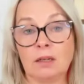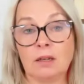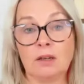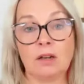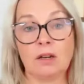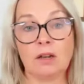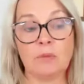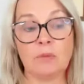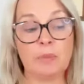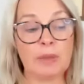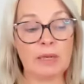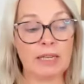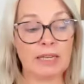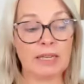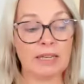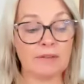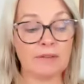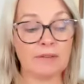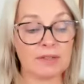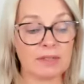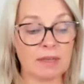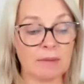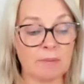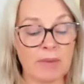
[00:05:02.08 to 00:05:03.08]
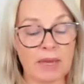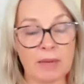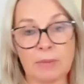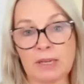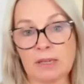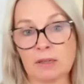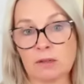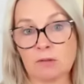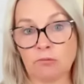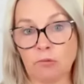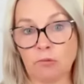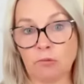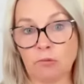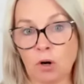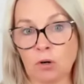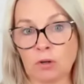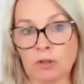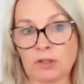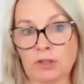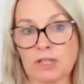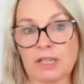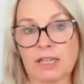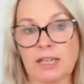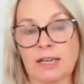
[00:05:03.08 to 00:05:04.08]
you know, beliefs that maybe it's
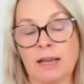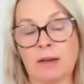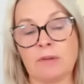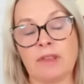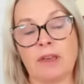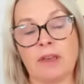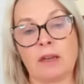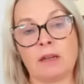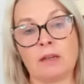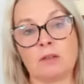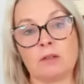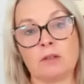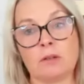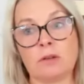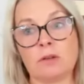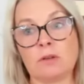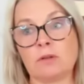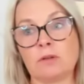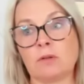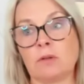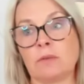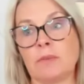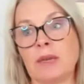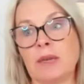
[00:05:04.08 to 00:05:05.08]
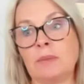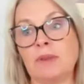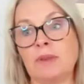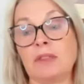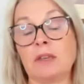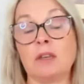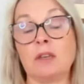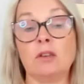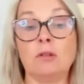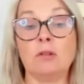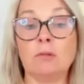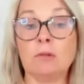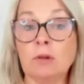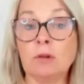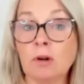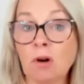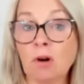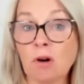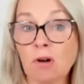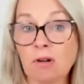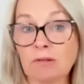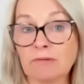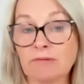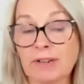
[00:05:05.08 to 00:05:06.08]
wrong to connect with angels or maybe that you're
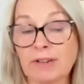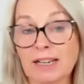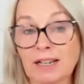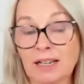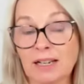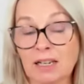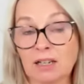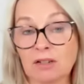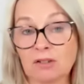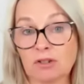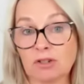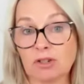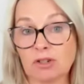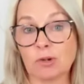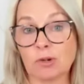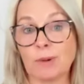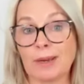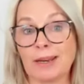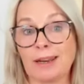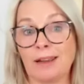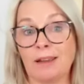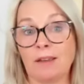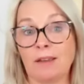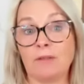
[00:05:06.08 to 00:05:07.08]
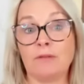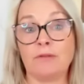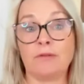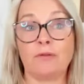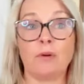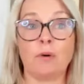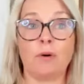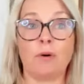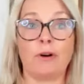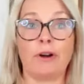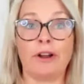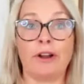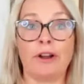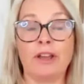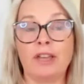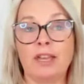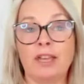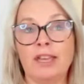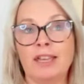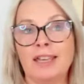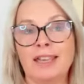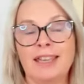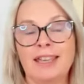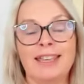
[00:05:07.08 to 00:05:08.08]
not really intuitive or,
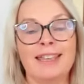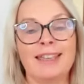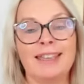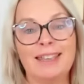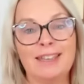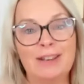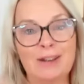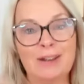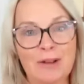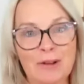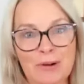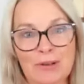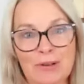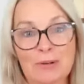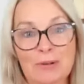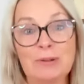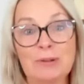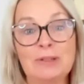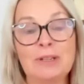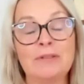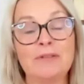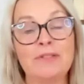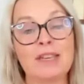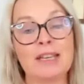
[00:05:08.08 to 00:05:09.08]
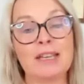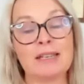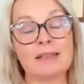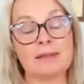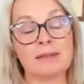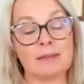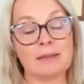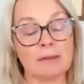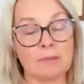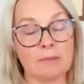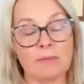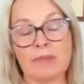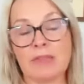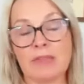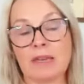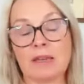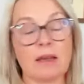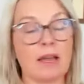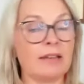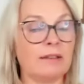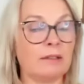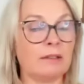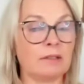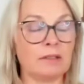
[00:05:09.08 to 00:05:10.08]
you know, all of these,
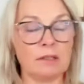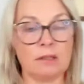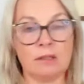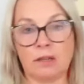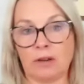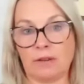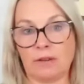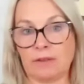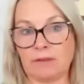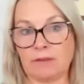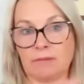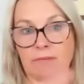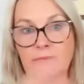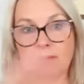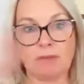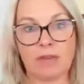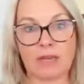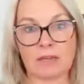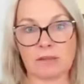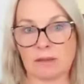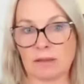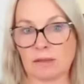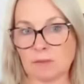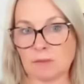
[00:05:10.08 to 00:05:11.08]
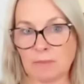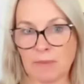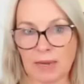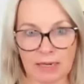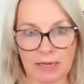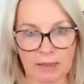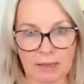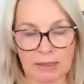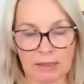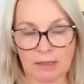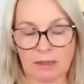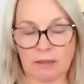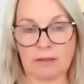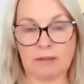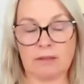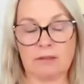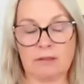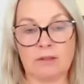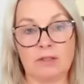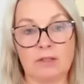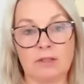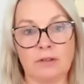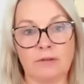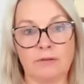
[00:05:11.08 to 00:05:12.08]
and, you know, there's as many
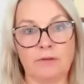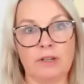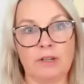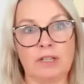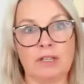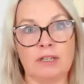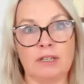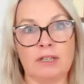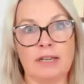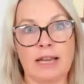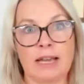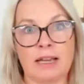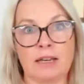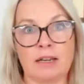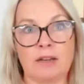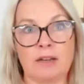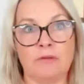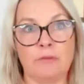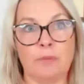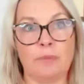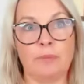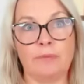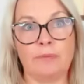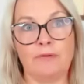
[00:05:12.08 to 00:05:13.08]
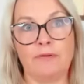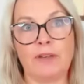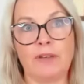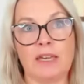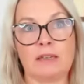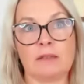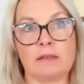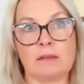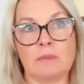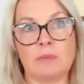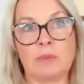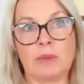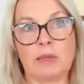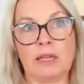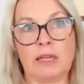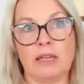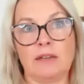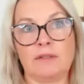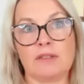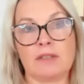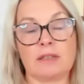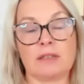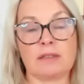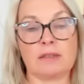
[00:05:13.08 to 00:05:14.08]
different negative fears and
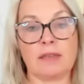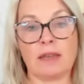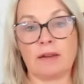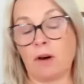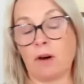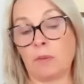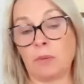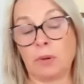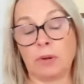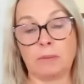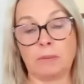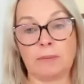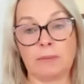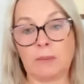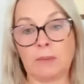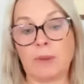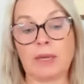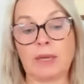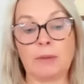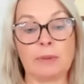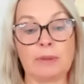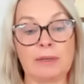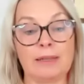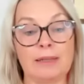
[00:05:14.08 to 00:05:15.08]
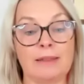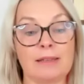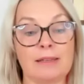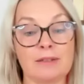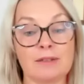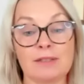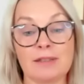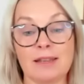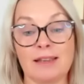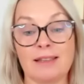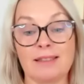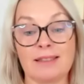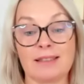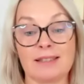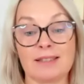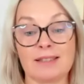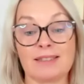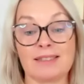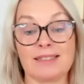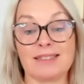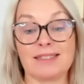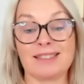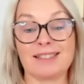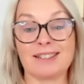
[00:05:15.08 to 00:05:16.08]
beliefs as there are probably people in this in
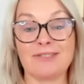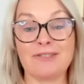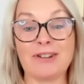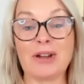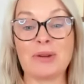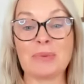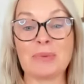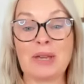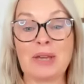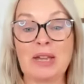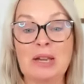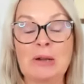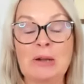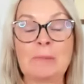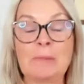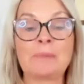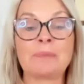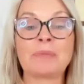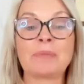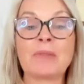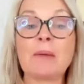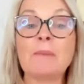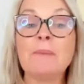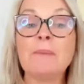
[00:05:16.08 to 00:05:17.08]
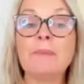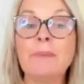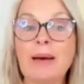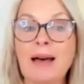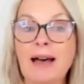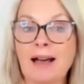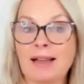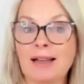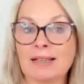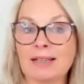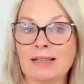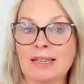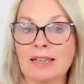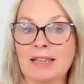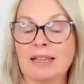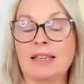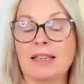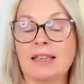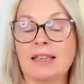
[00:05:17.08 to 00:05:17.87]
this group but